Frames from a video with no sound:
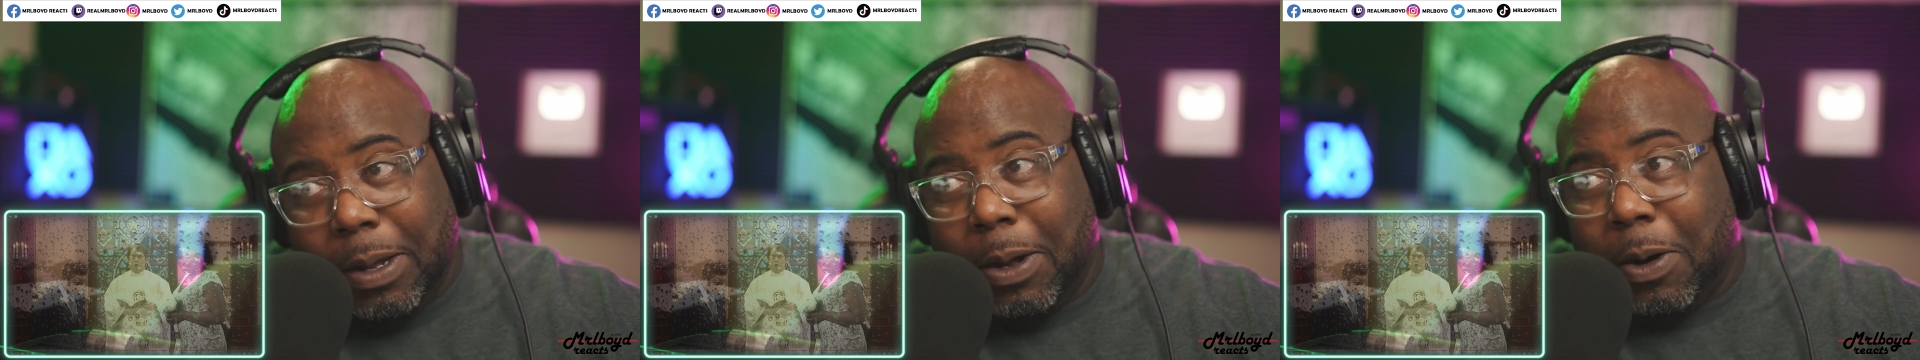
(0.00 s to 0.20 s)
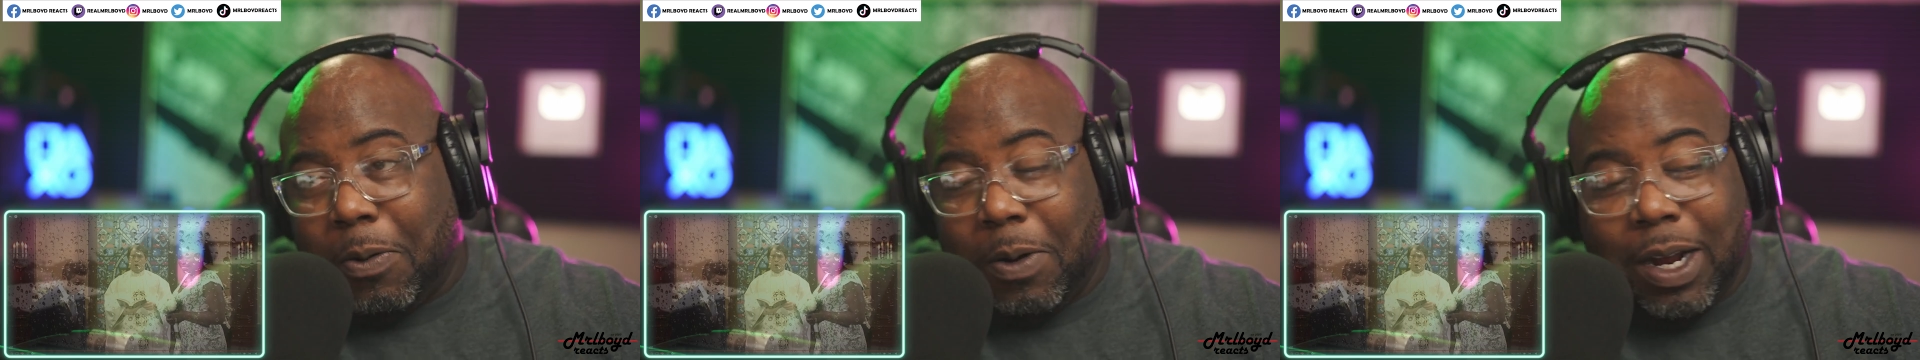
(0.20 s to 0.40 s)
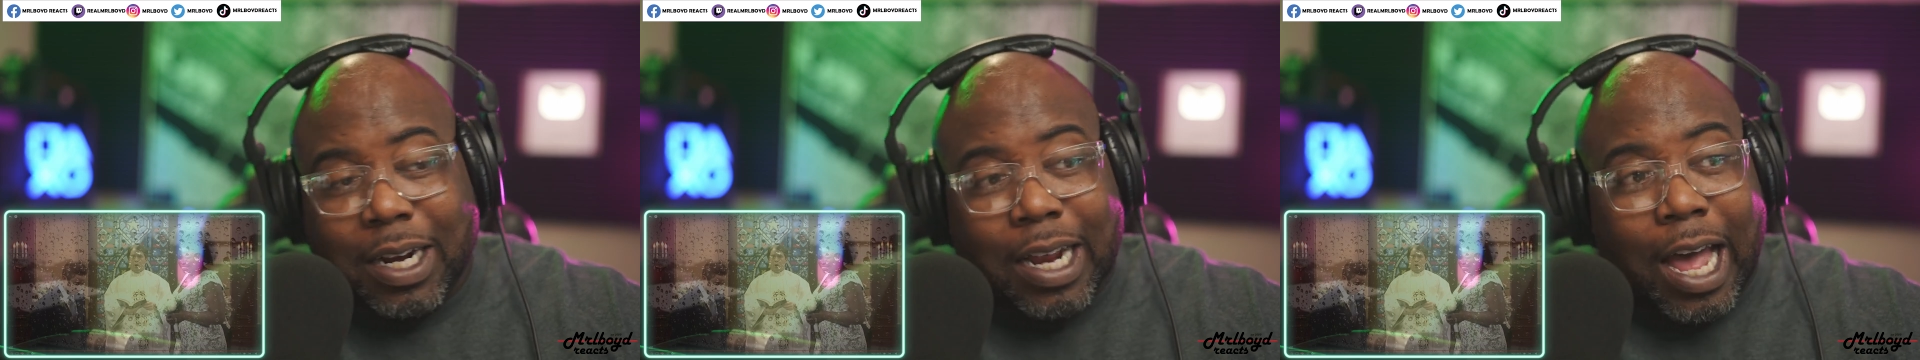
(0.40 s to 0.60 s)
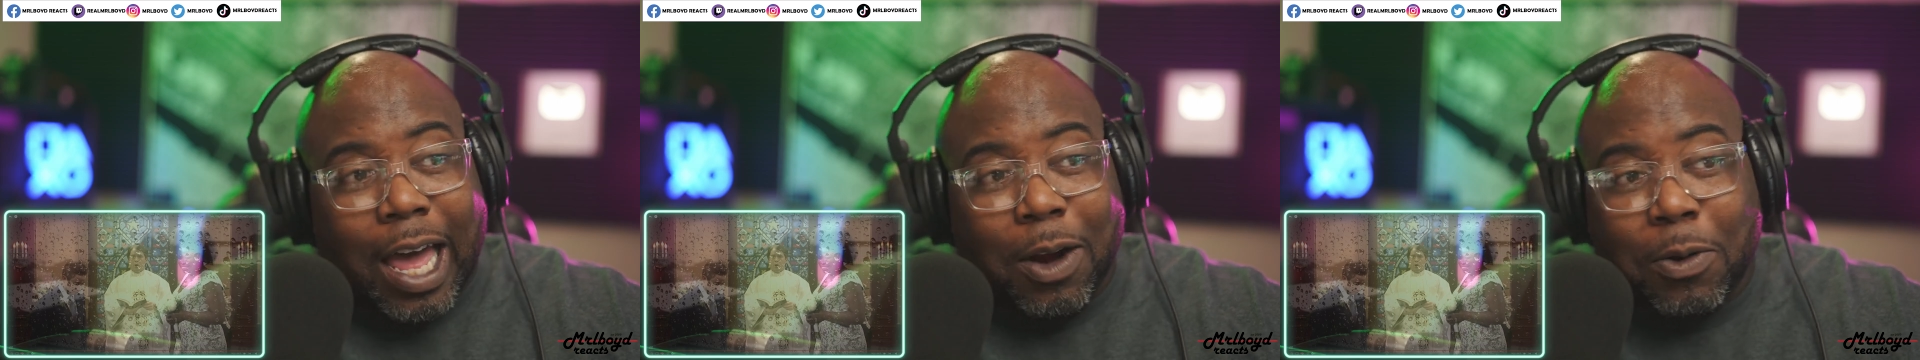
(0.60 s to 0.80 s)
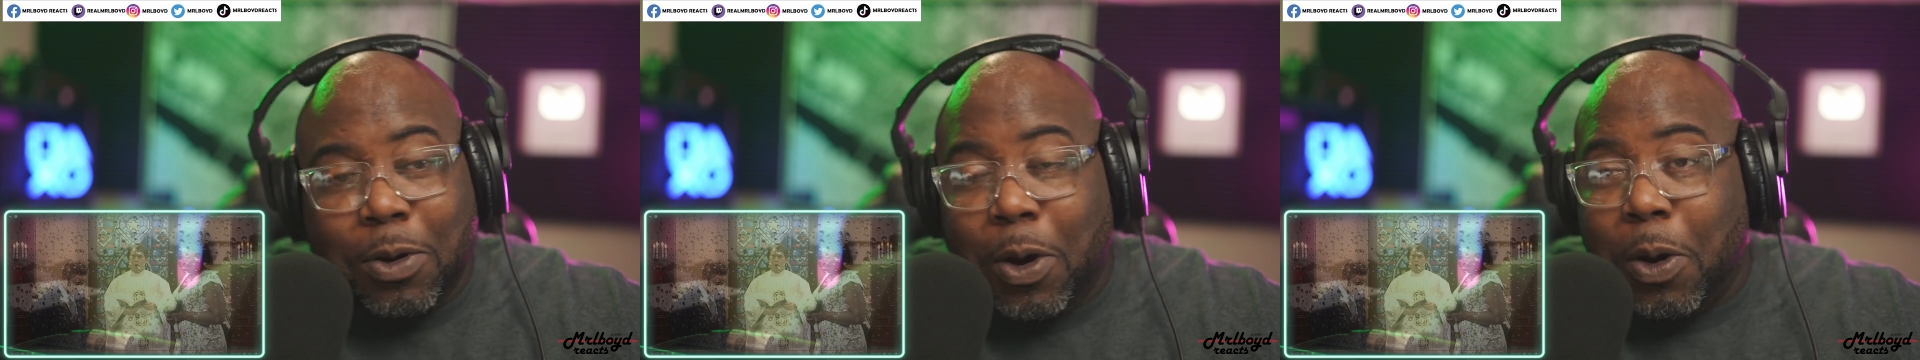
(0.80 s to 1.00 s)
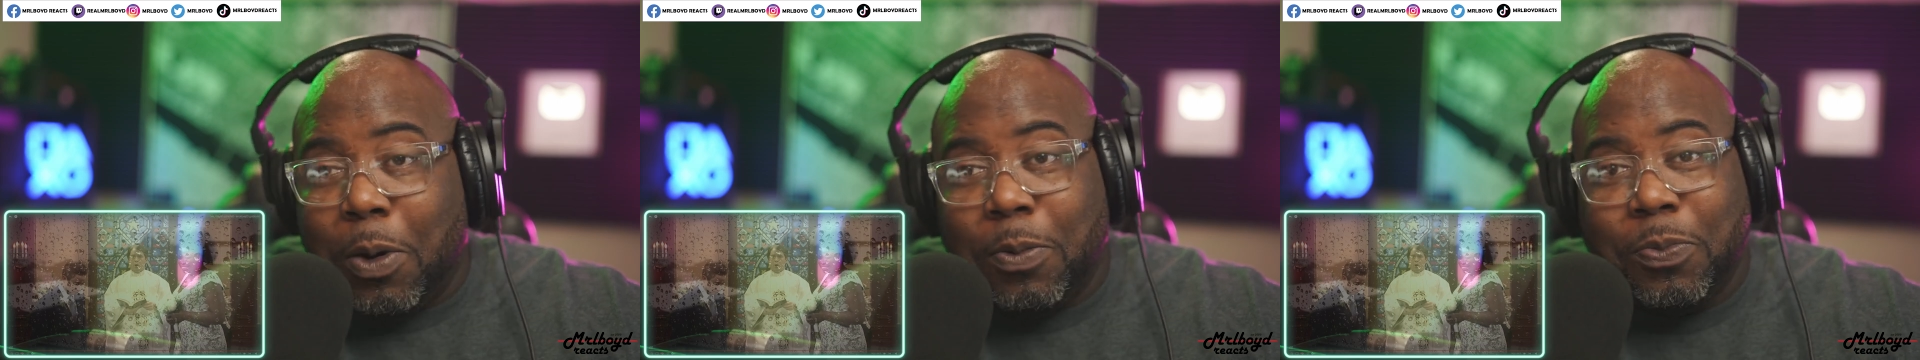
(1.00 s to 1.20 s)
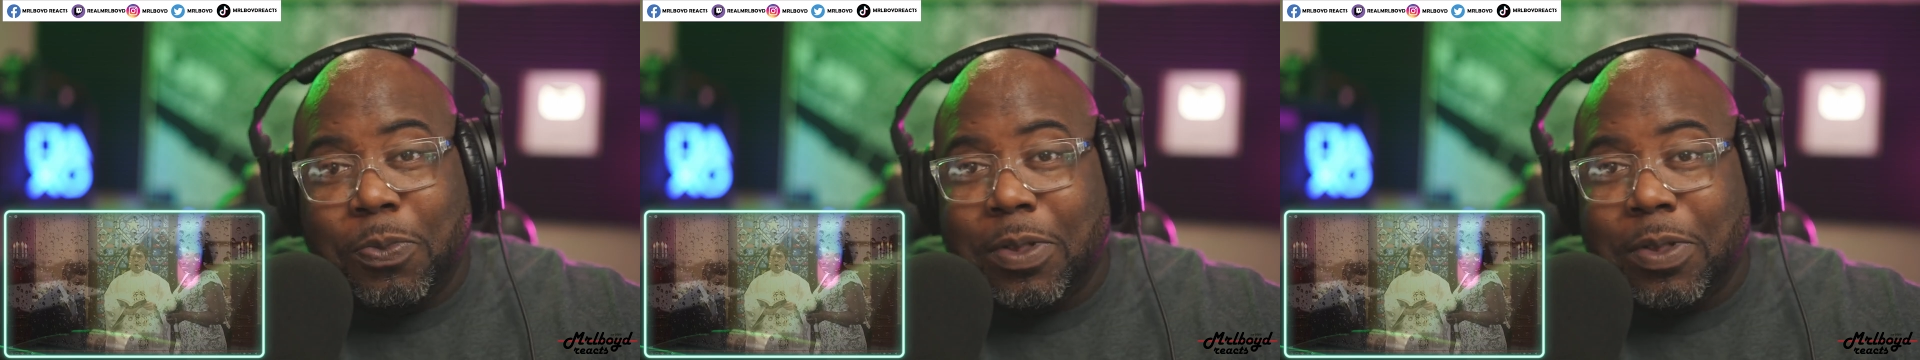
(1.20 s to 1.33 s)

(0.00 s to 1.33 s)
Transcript: All right? I don't know.